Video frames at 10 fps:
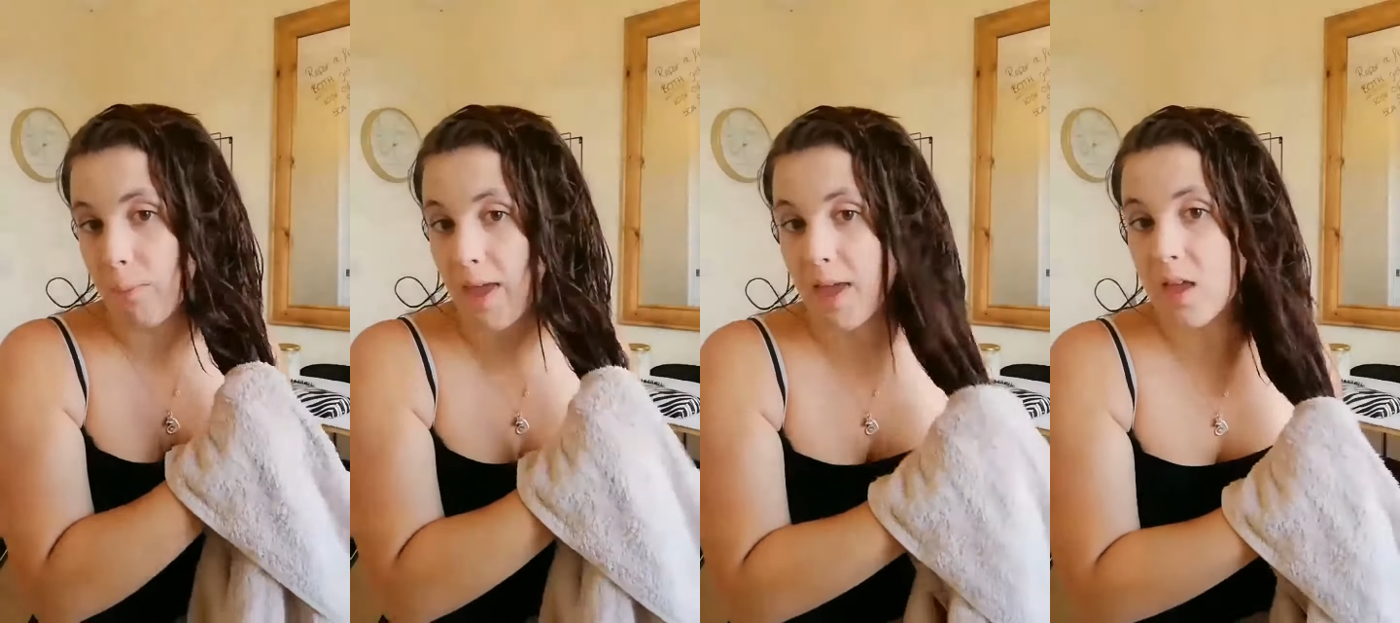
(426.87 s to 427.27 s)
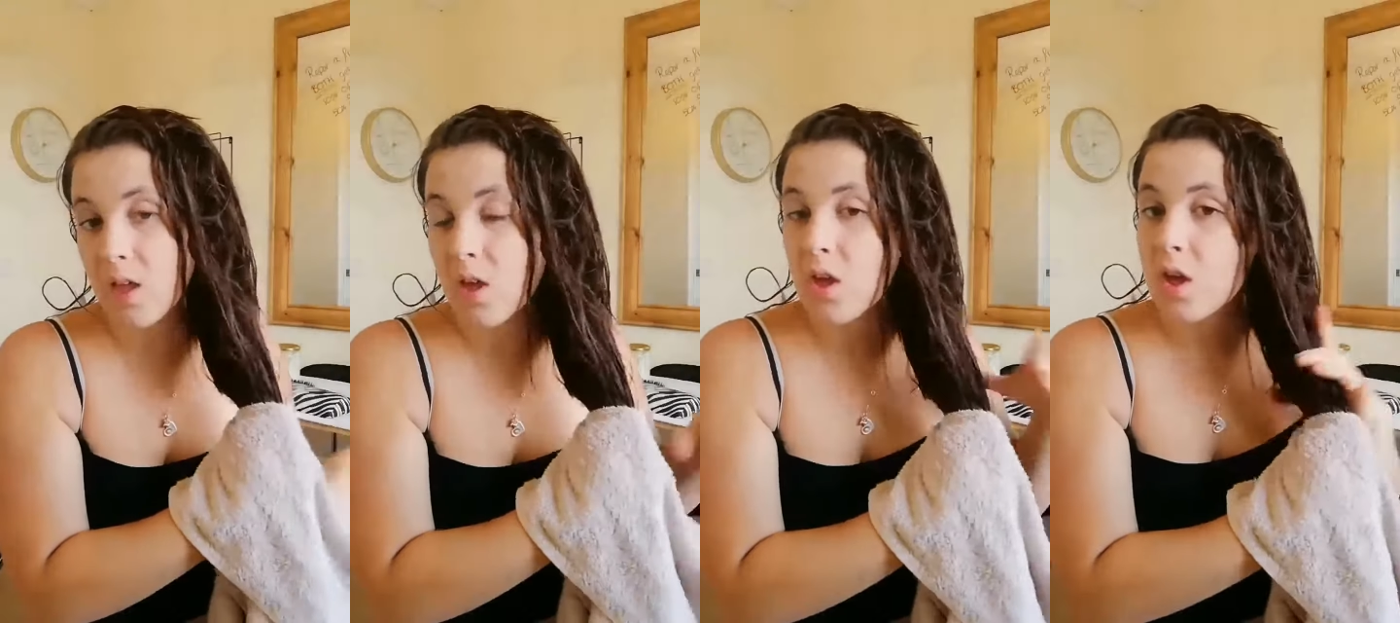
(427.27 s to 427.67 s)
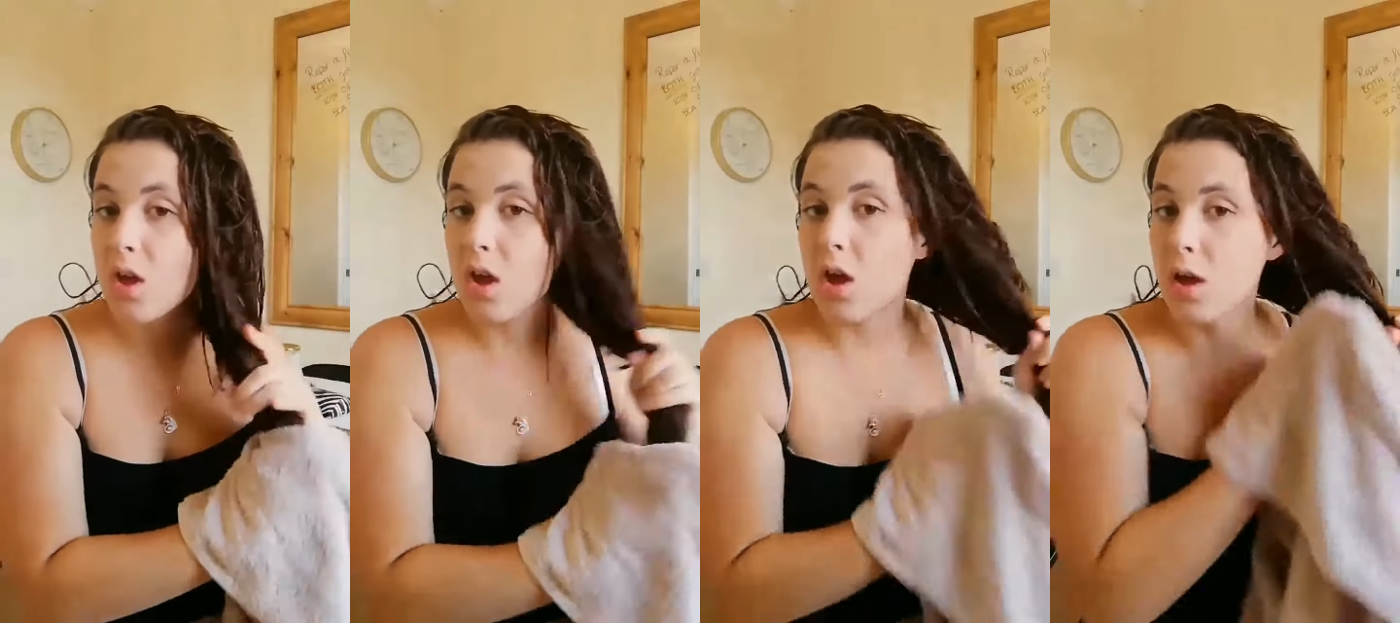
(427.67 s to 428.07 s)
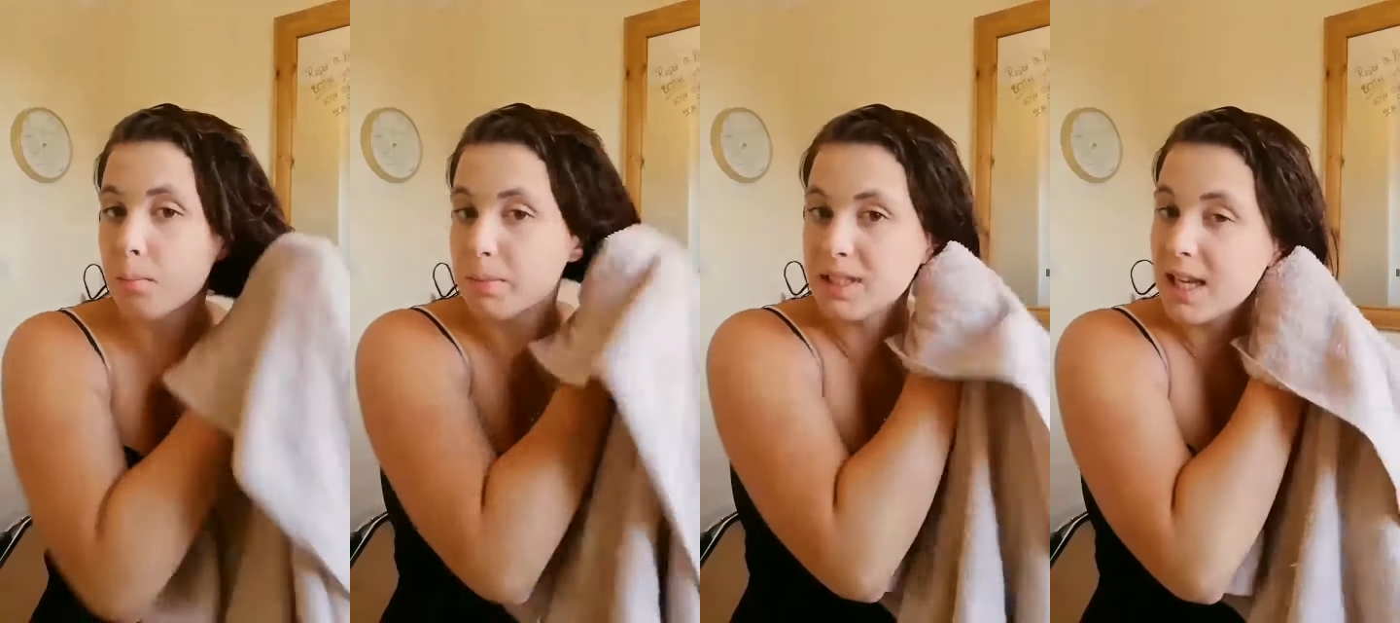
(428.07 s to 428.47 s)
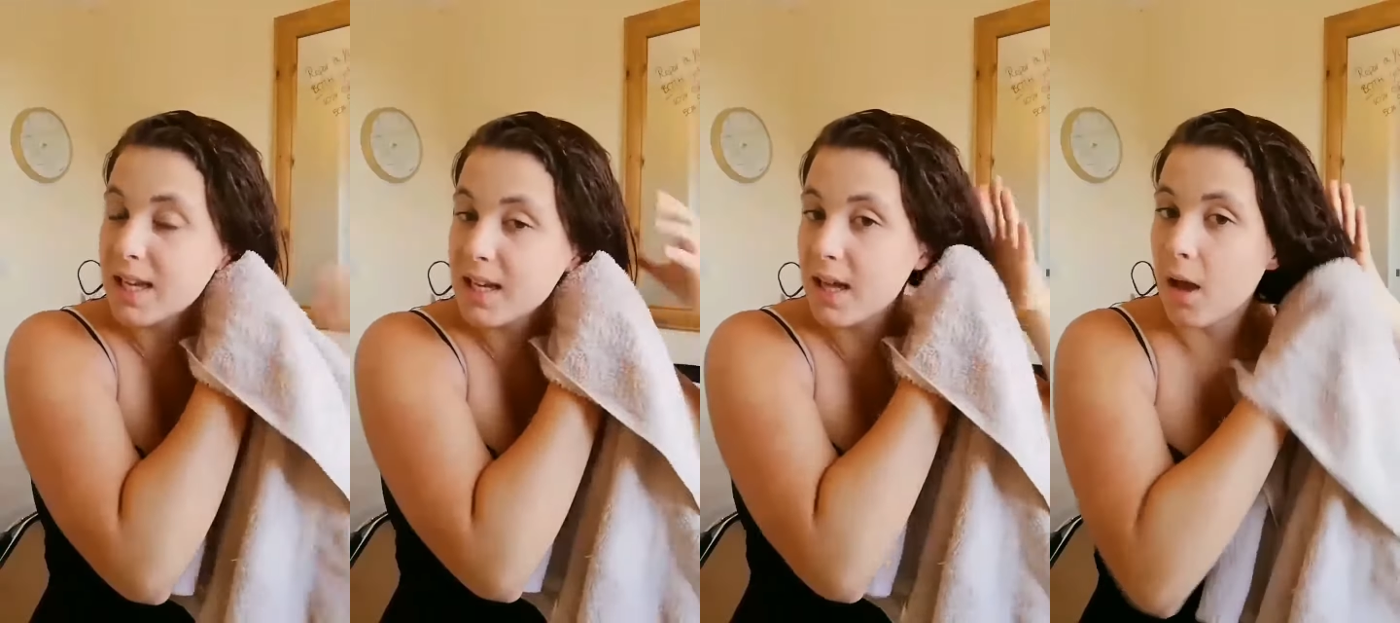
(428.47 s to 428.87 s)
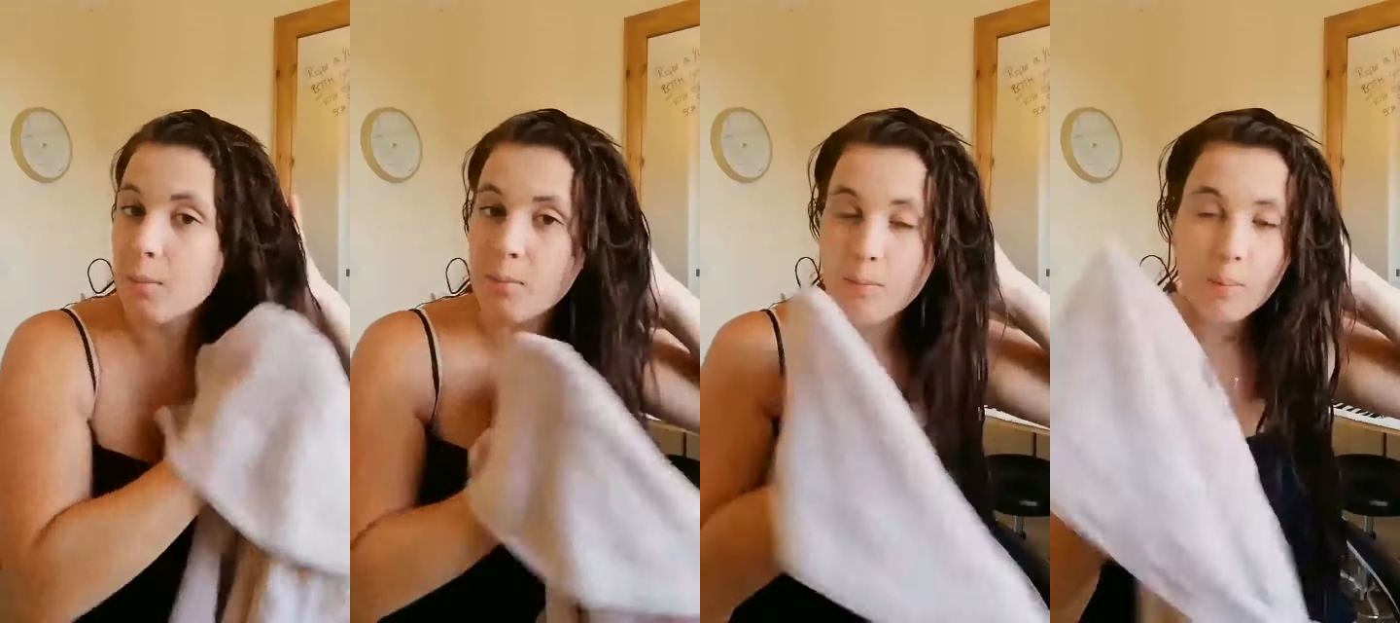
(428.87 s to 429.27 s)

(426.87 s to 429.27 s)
rub it, particularly up